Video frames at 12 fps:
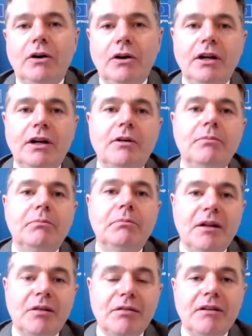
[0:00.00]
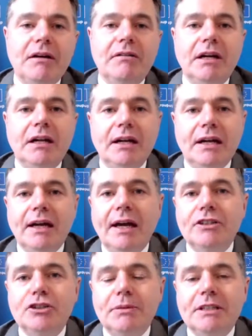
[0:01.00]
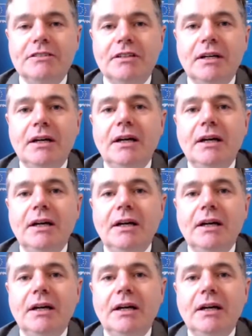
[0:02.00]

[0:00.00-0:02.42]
earlier ministerial engagement,